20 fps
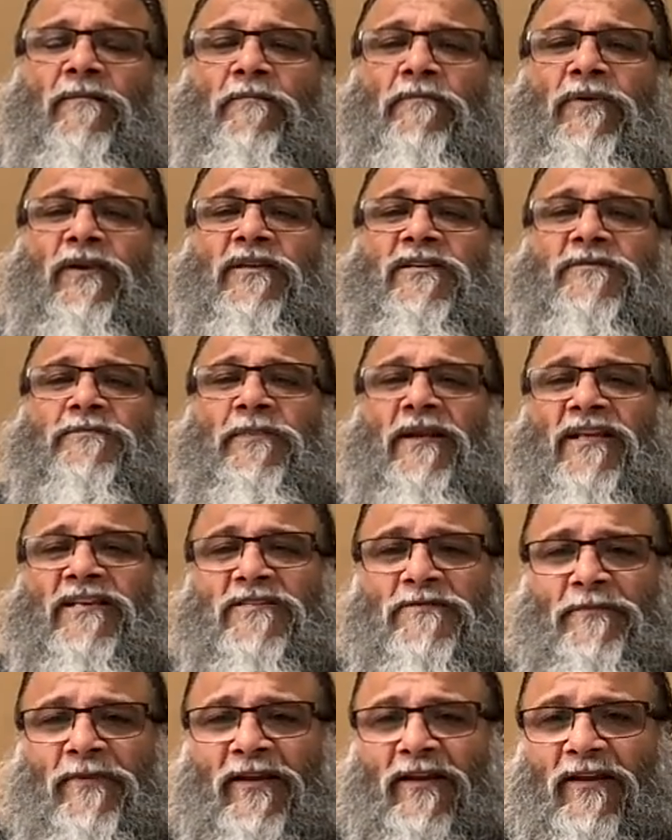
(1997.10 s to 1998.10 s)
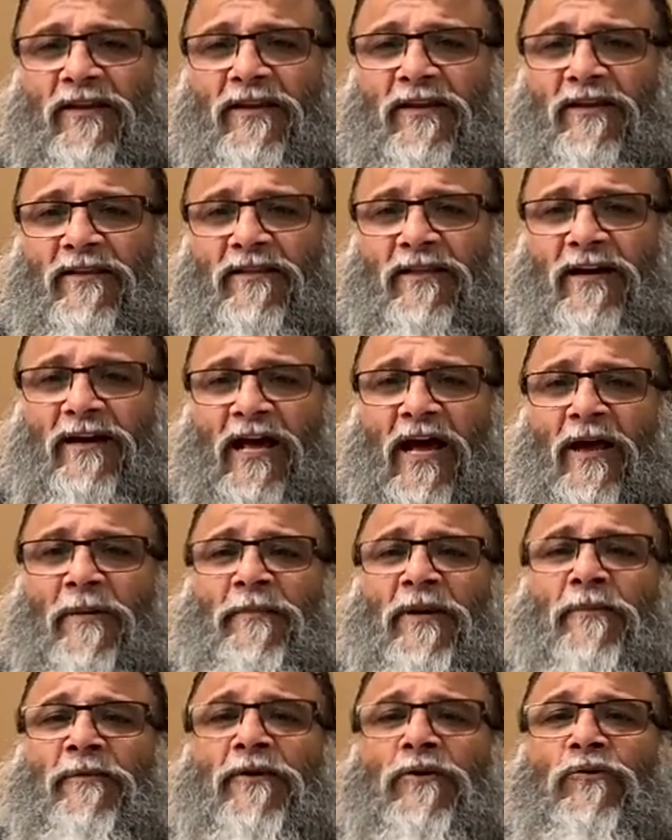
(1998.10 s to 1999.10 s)
please bless me that I am
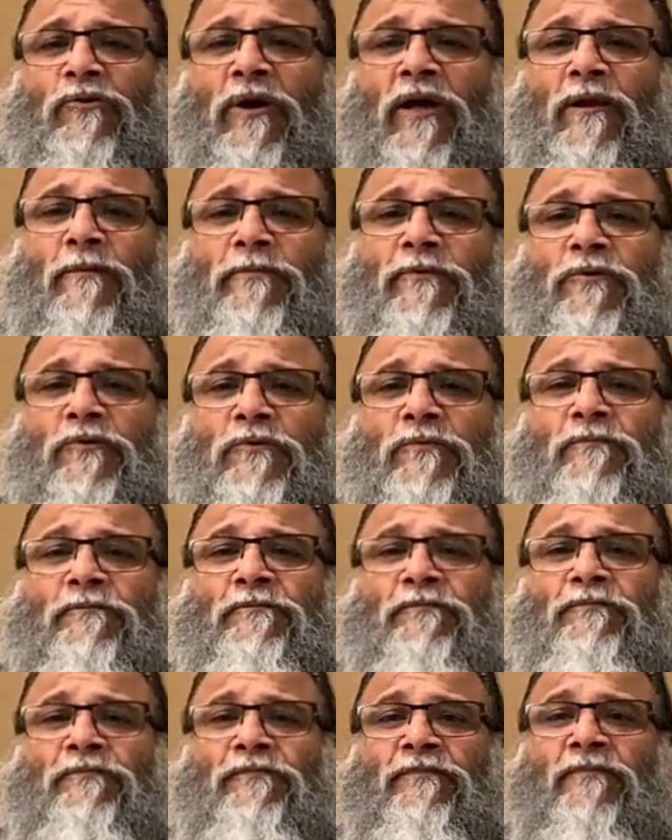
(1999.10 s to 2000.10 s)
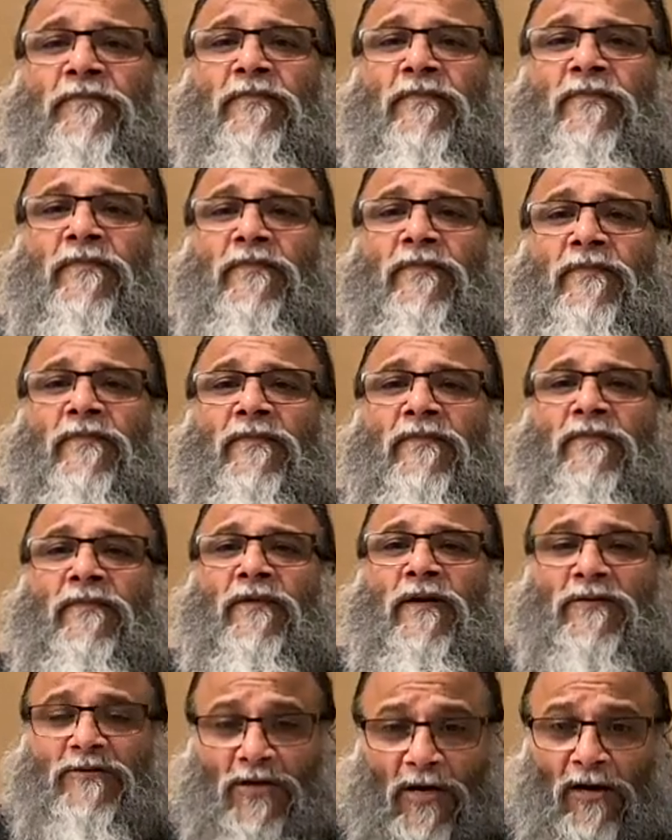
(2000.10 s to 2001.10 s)
able to help you.
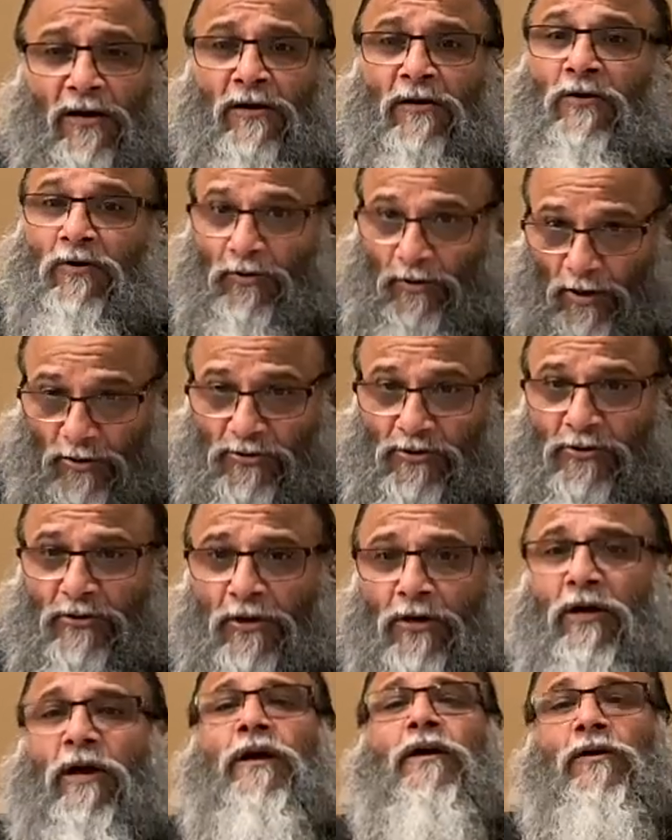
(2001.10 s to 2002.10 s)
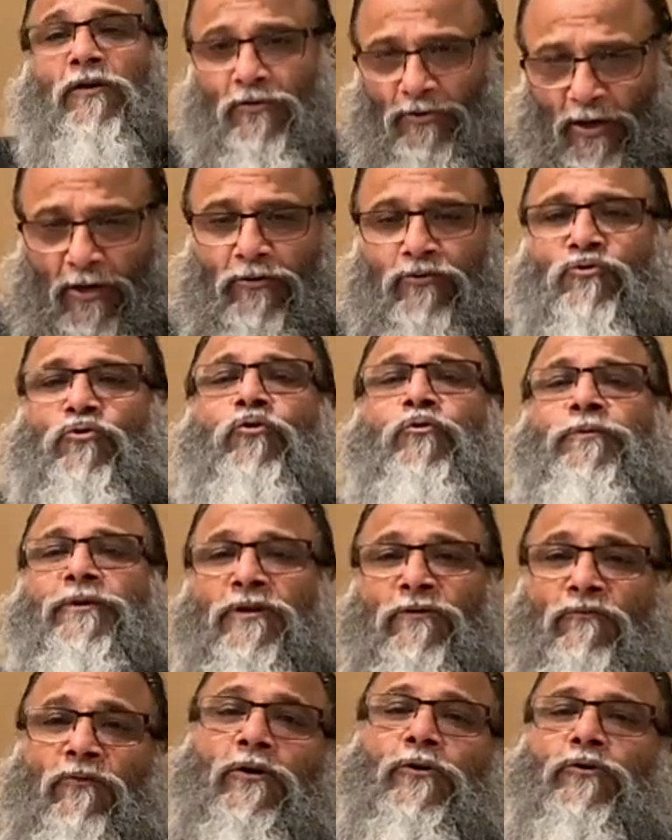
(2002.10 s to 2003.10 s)
Acha, Rakshur show
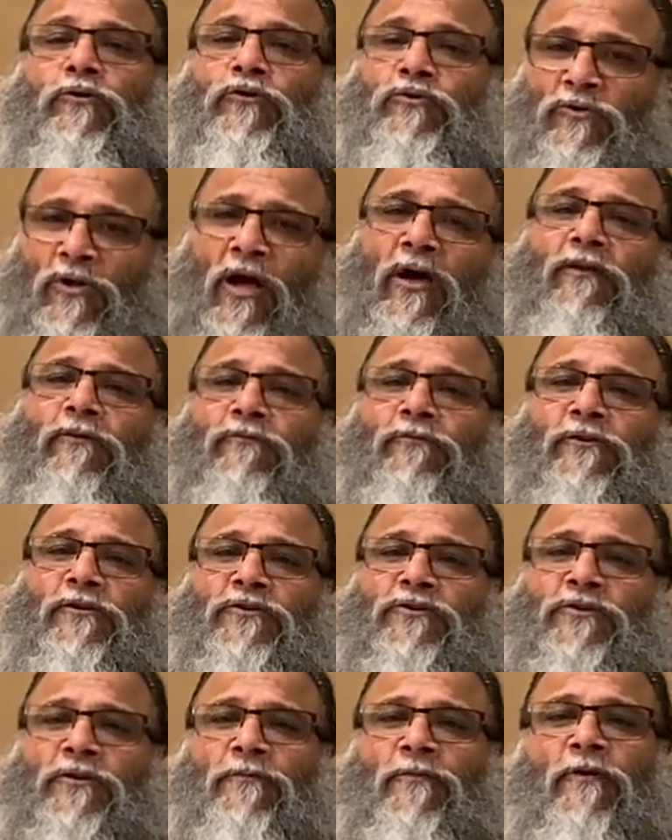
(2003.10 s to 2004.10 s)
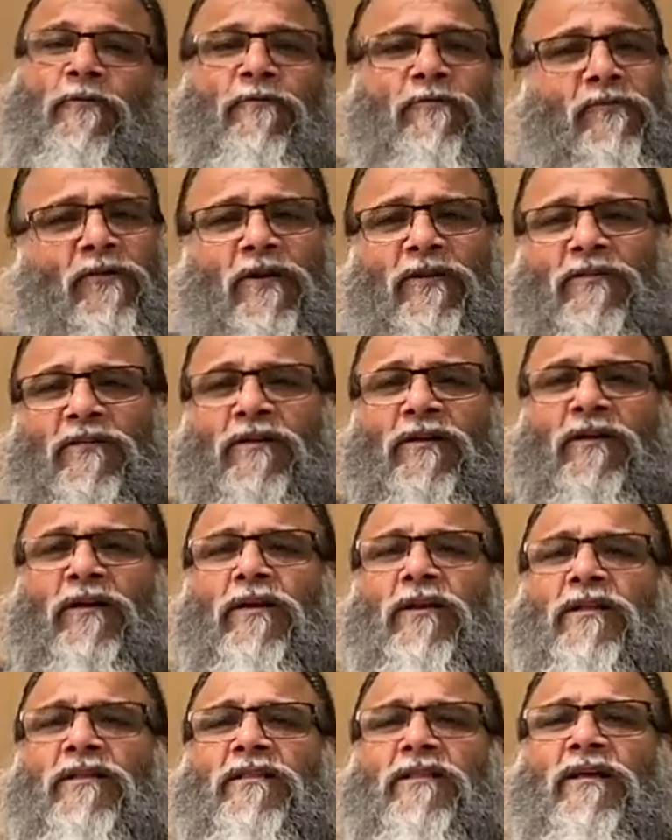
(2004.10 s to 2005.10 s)
me where it is. I'll finish him off. Nothing,
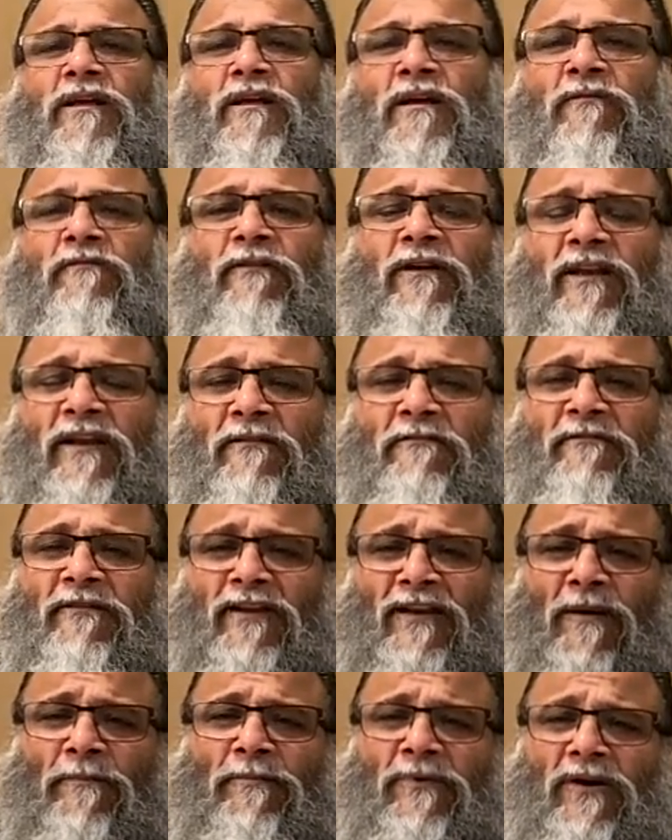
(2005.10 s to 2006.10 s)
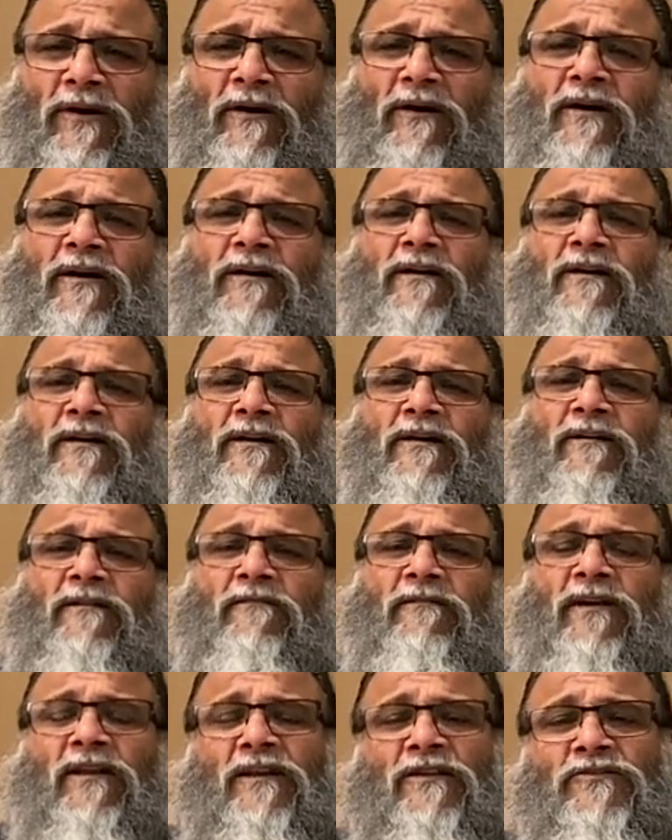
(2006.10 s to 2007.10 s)
nothing. Very vinamra,
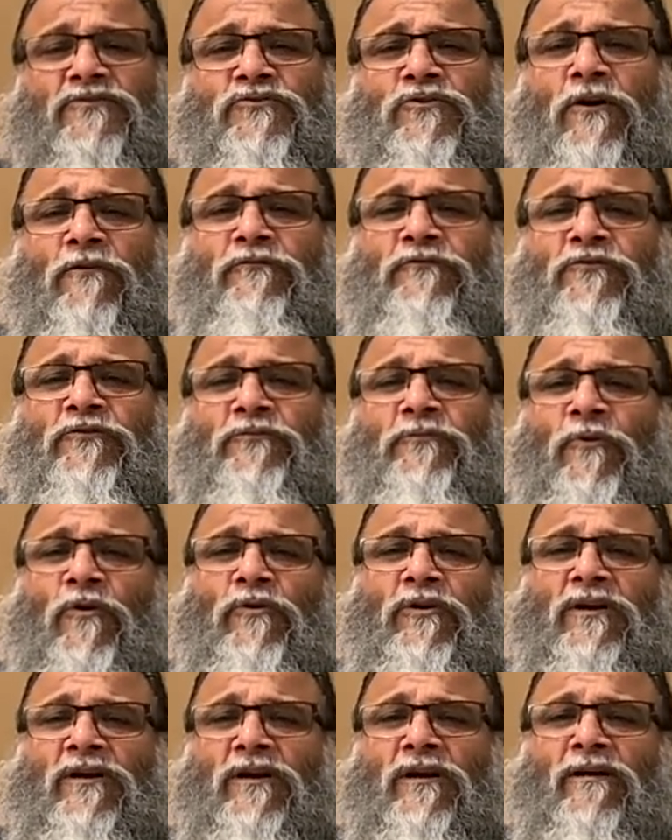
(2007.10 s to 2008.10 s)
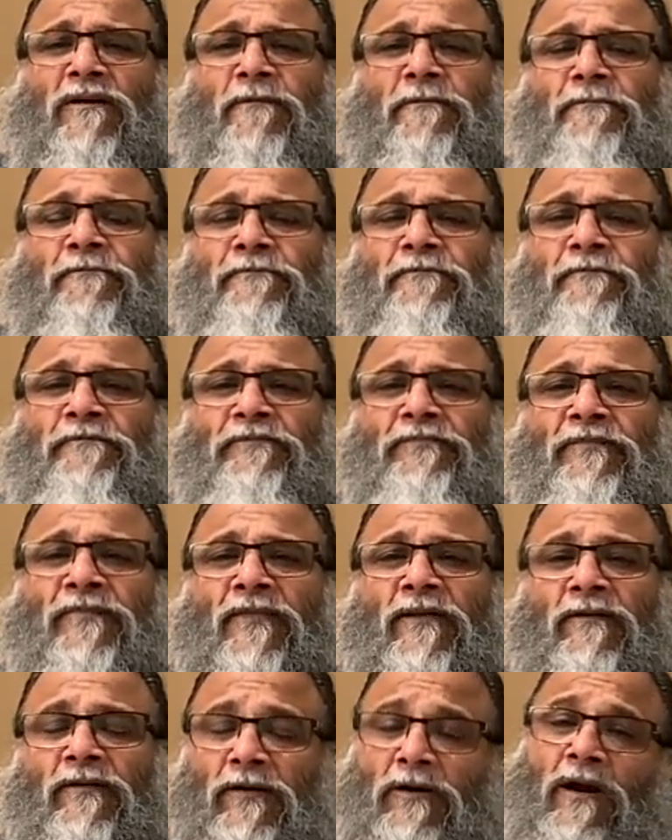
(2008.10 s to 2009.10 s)
very soft spoken.
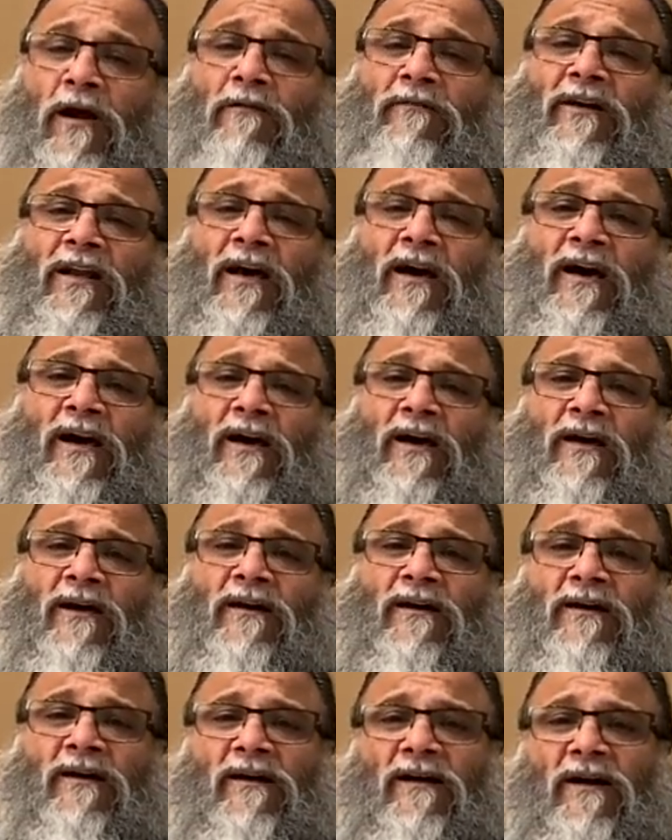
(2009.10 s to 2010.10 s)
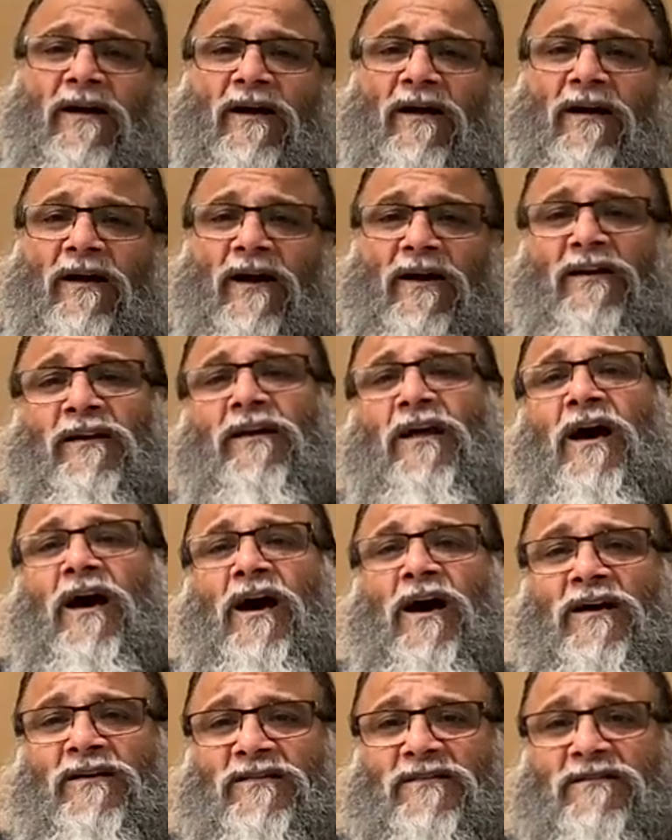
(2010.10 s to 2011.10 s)
And Ravana,
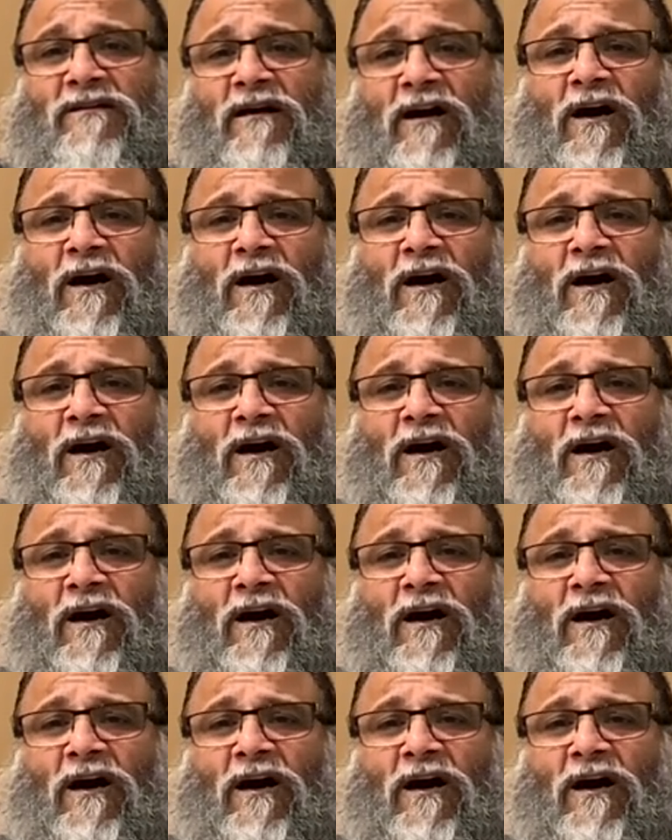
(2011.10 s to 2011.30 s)
attahas,